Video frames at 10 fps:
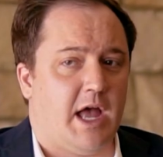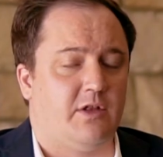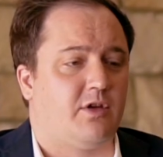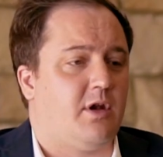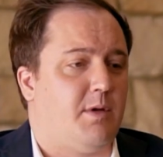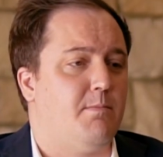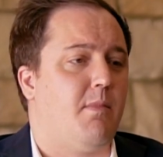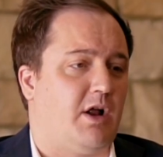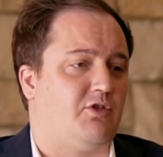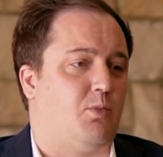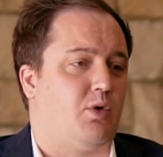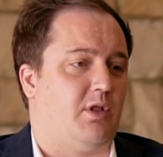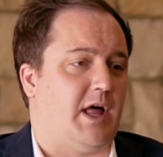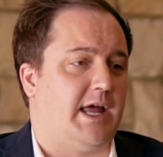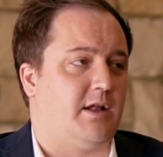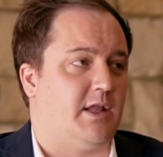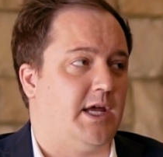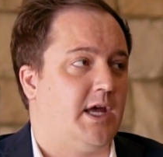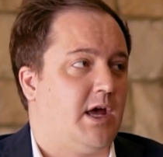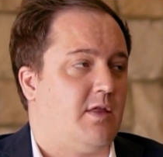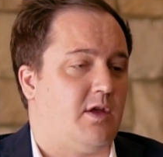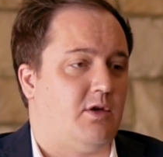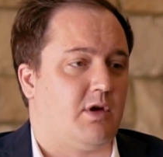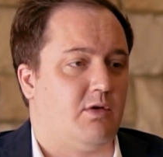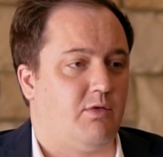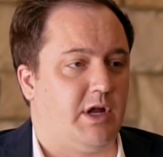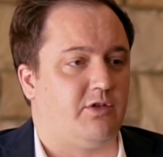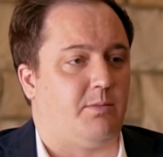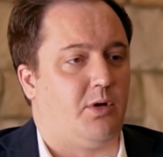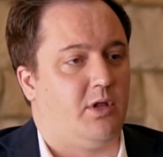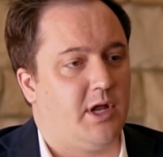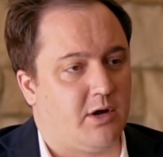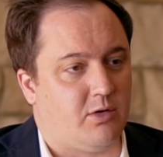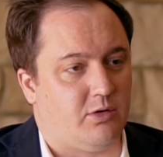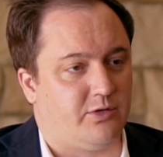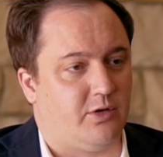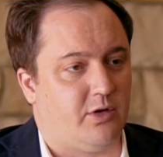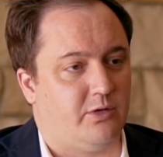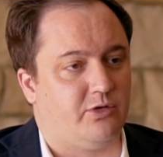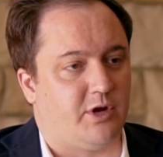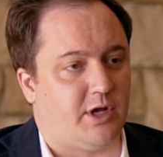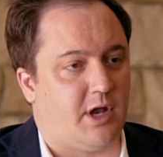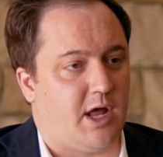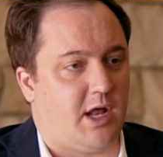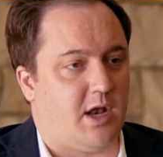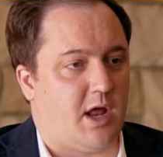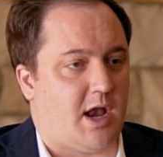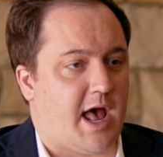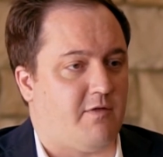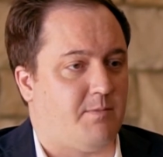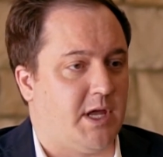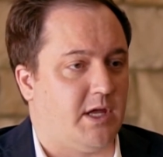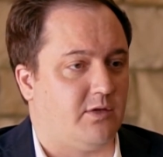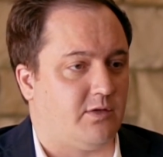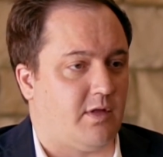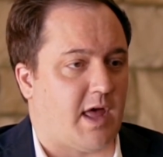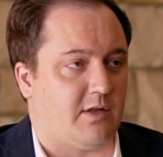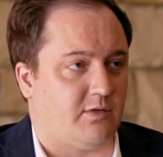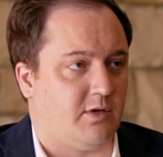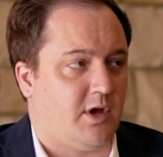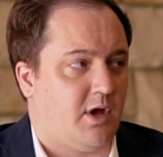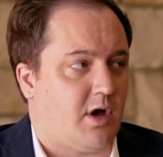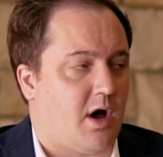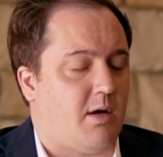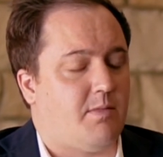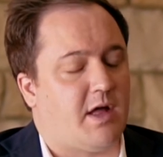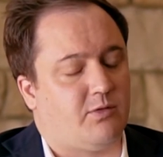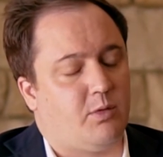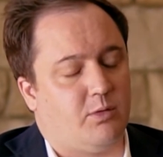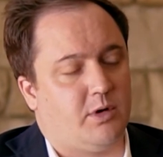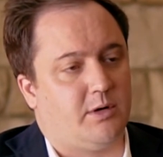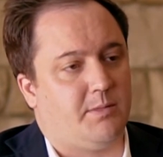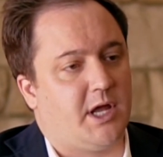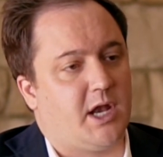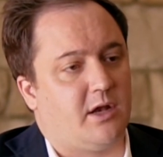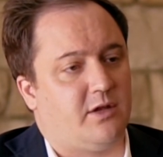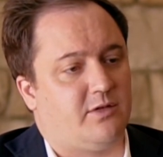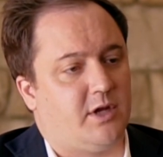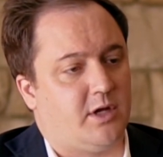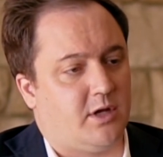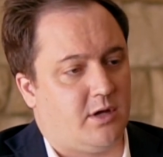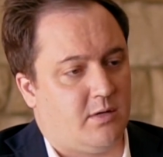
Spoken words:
it's going to be much more likely that you can reach a political solution and have peace. And that's what we're beginning to see.